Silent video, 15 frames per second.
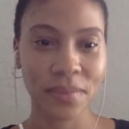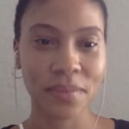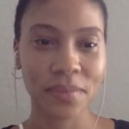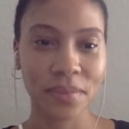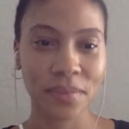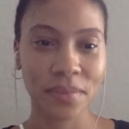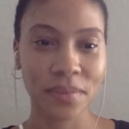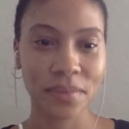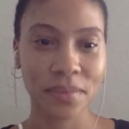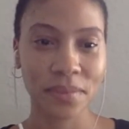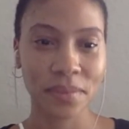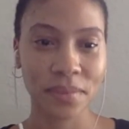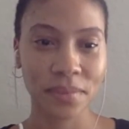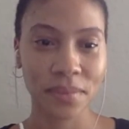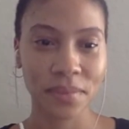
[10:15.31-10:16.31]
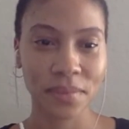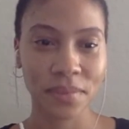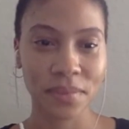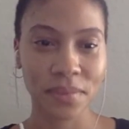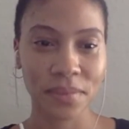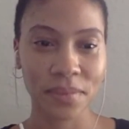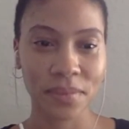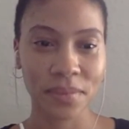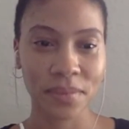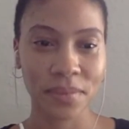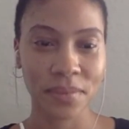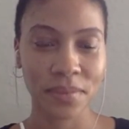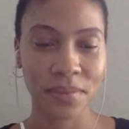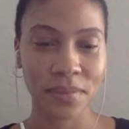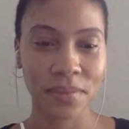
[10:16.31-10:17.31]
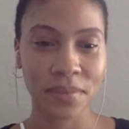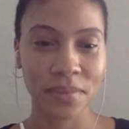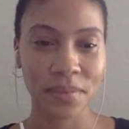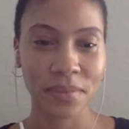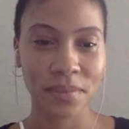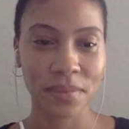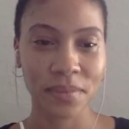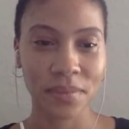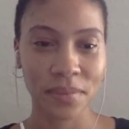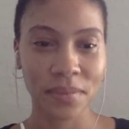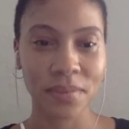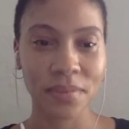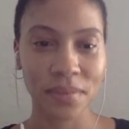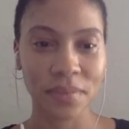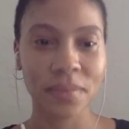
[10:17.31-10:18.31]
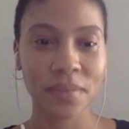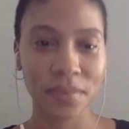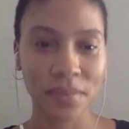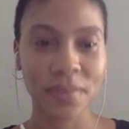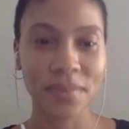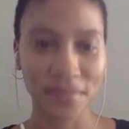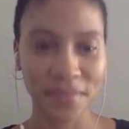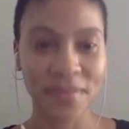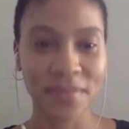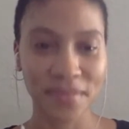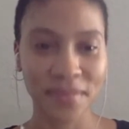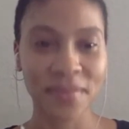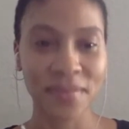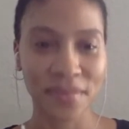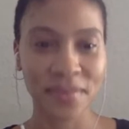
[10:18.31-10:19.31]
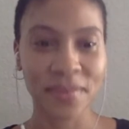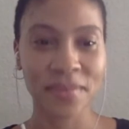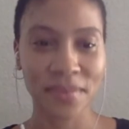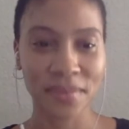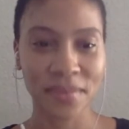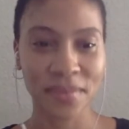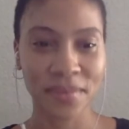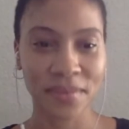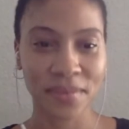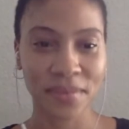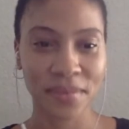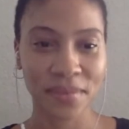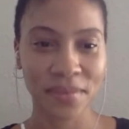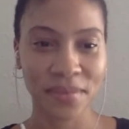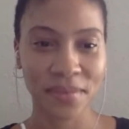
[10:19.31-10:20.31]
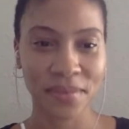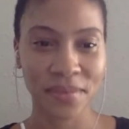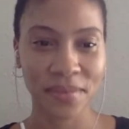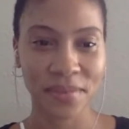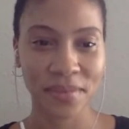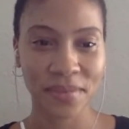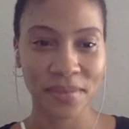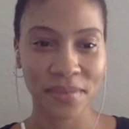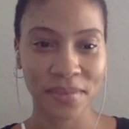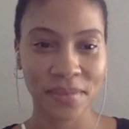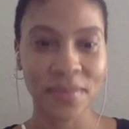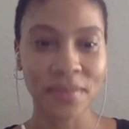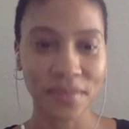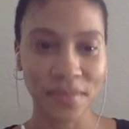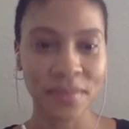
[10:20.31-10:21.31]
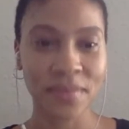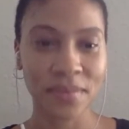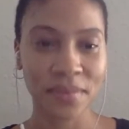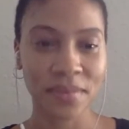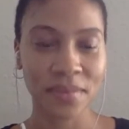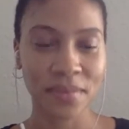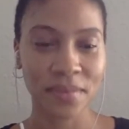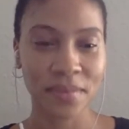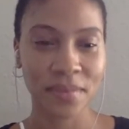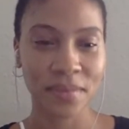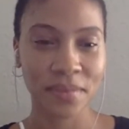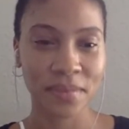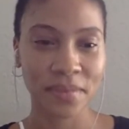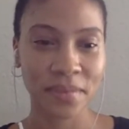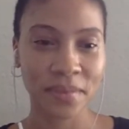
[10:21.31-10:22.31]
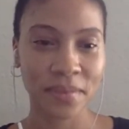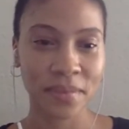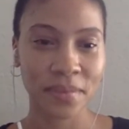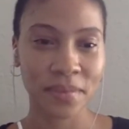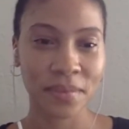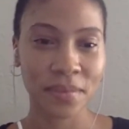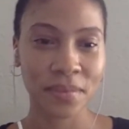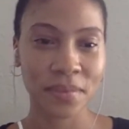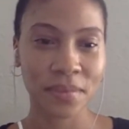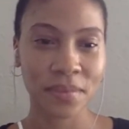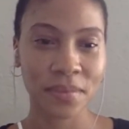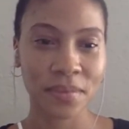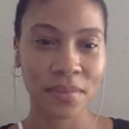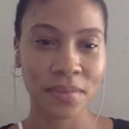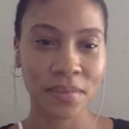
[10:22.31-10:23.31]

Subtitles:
The person shown says nothing.